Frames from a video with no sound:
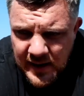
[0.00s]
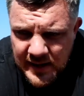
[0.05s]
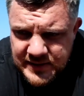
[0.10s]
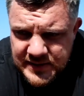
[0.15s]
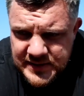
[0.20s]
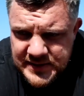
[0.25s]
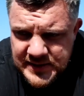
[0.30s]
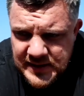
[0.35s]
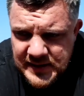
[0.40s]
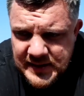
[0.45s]
I
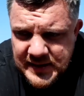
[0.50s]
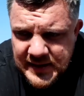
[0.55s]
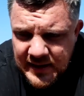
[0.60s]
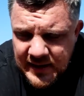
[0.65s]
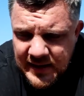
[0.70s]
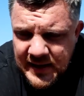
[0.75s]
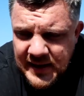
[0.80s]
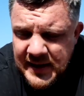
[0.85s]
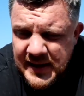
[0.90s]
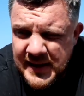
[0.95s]
just need
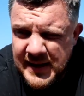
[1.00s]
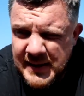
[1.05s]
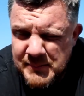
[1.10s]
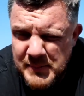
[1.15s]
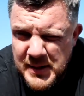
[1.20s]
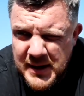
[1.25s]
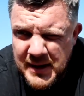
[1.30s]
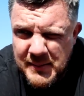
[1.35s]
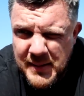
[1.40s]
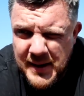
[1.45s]
to
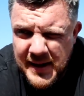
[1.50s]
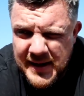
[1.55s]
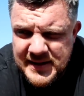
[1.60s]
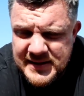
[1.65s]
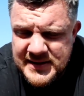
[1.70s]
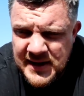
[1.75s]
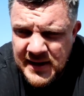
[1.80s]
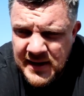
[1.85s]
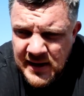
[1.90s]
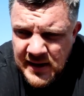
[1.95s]

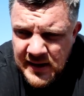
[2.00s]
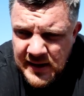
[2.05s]
minimize